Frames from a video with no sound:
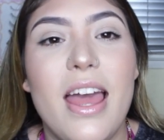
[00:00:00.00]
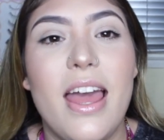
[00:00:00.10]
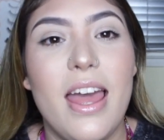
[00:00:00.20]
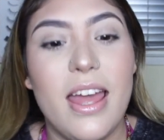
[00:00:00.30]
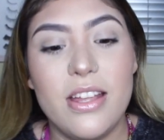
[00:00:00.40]

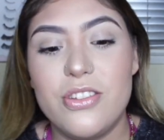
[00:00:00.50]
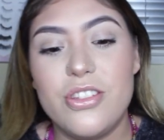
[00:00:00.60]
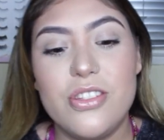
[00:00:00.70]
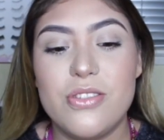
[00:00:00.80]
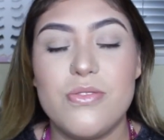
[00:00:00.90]
and
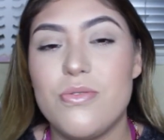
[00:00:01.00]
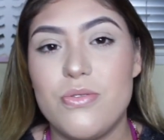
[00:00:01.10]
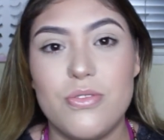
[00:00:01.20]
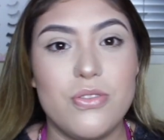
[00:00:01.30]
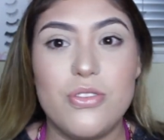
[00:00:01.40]
just
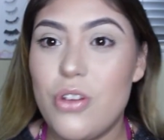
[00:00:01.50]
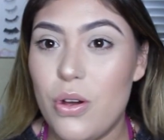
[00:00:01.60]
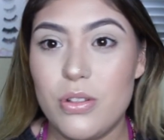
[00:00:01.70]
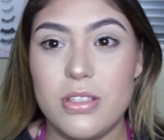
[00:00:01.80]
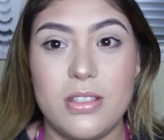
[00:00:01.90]

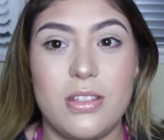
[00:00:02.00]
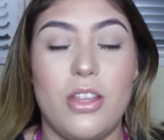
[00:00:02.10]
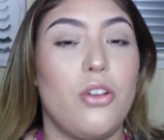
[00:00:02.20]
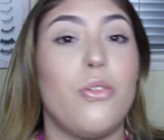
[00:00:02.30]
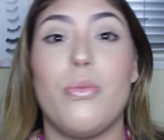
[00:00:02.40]
choked
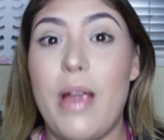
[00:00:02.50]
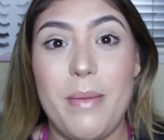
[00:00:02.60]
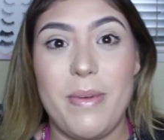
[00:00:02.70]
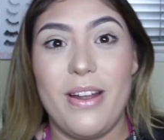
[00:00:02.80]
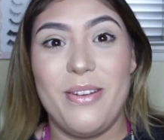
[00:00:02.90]
the
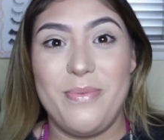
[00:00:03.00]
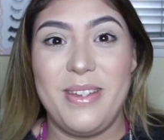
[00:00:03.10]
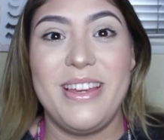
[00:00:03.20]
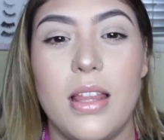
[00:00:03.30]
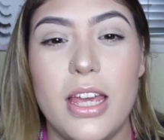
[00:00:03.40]
crap out of
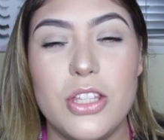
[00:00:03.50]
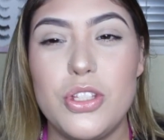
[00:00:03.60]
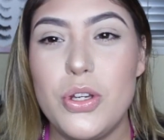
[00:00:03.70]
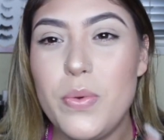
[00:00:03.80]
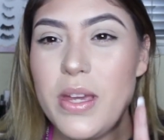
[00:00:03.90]
me. Like,
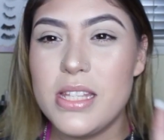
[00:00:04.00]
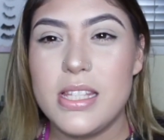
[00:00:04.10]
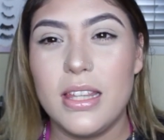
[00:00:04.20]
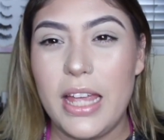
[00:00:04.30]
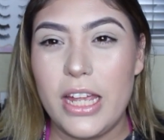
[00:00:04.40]
2
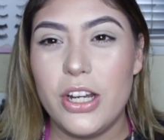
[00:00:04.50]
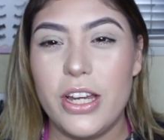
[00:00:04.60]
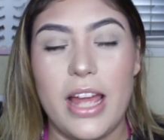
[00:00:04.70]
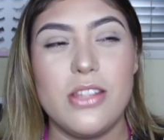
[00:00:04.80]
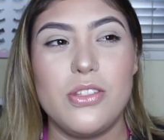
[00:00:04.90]
weeks later,
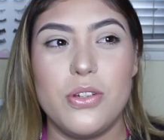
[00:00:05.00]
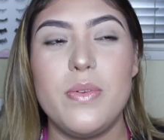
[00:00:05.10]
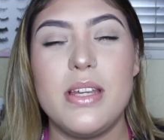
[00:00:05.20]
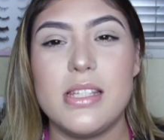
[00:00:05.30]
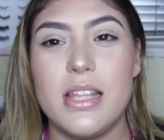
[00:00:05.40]
yeah, 2
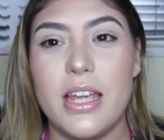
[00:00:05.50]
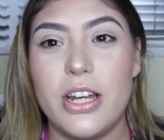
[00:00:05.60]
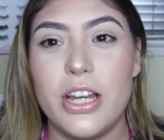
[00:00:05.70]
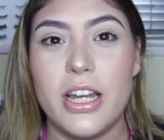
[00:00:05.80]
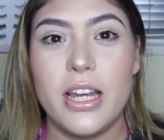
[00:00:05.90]
weeks
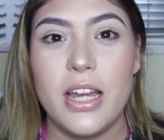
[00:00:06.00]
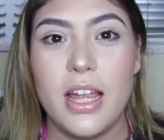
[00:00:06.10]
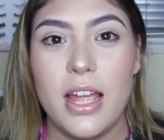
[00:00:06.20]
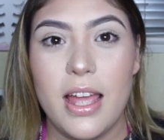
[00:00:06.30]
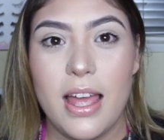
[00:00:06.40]
later,
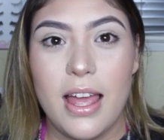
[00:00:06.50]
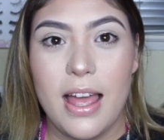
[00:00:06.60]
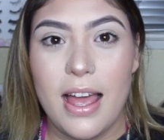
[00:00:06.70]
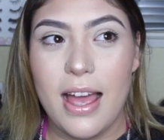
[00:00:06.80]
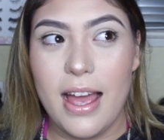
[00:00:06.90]

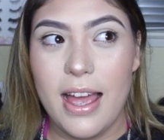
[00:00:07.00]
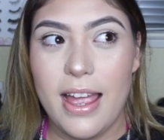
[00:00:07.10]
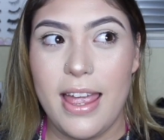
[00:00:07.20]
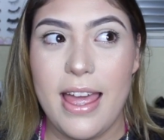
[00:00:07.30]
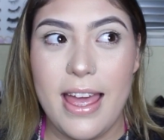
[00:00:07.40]

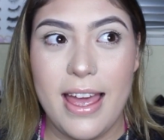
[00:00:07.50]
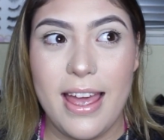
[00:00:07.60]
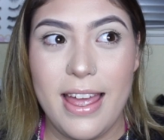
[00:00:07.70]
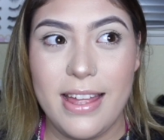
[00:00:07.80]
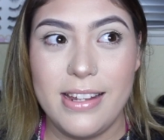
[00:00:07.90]
I
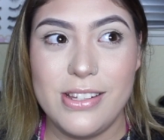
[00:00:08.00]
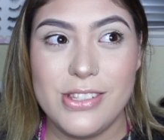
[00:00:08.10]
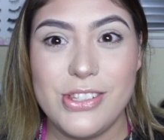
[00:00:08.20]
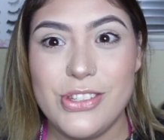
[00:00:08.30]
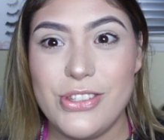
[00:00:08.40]
had
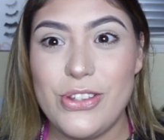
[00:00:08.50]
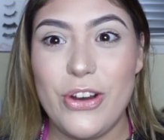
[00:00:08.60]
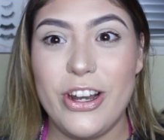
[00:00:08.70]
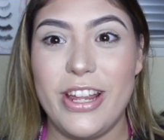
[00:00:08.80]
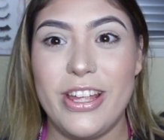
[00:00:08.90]

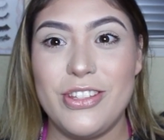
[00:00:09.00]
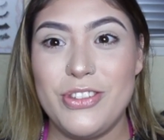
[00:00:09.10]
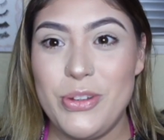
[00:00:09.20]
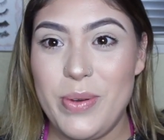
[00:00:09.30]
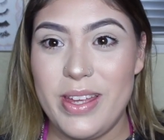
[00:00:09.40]

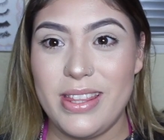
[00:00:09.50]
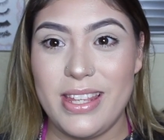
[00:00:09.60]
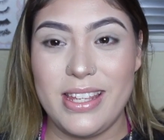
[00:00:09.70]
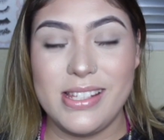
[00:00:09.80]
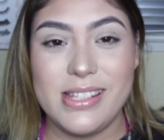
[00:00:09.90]
started doing
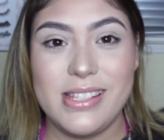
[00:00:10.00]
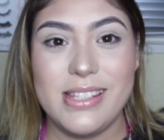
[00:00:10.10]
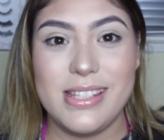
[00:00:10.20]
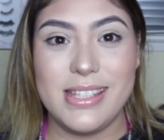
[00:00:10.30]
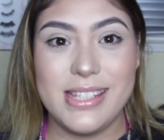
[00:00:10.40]
these
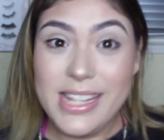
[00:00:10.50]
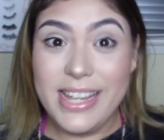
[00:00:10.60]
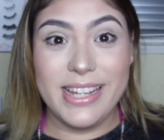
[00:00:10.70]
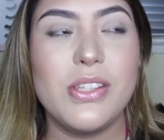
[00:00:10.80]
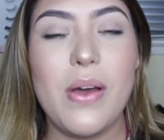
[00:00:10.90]

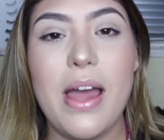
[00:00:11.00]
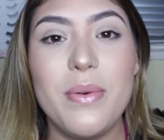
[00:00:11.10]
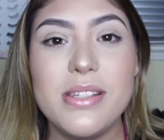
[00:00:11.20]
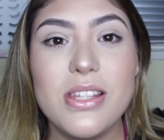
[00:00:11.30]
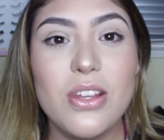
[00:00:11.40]
tics. So I
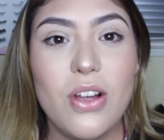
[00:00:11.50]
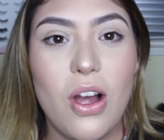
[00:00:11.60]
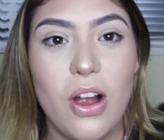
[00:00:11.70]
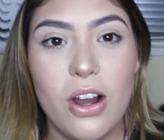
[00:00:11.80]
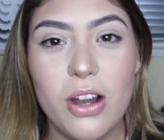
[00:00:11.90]
was in the
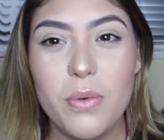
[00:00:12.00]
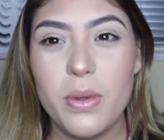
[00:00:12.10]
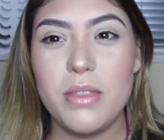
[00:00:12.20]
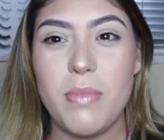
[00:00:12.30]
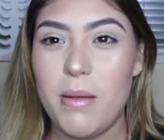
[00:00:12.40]
car
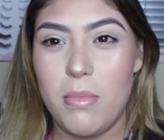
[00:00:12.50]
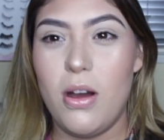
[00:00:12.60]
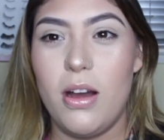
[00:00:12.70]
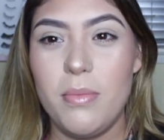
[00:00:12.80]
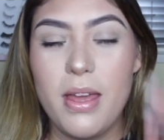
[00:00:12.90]
with my
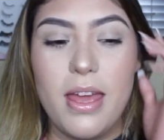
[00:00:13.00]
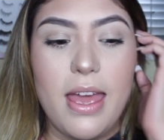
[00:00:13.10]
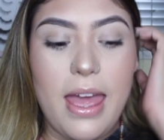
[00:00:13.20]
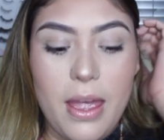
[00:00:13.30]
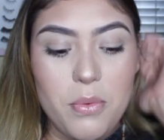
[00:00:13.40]
mom
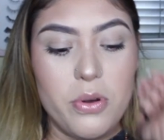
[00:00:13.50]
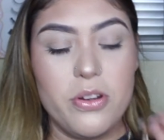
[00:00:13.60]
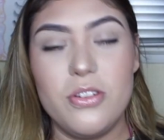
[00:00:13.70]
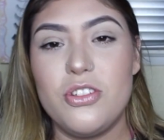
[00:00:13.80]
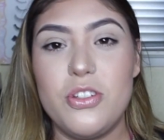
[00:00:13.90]

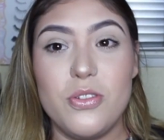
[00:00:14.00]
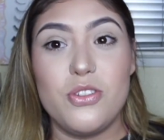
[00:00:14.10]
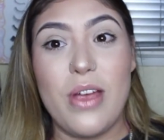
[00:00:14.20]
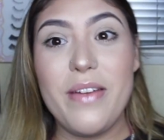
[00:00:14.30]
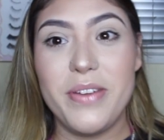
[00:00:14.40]
and she
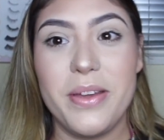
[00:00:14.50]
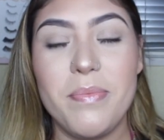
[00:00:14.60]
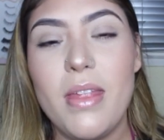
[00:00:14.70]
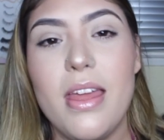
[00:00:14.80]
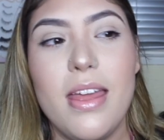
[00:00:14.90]
was driving.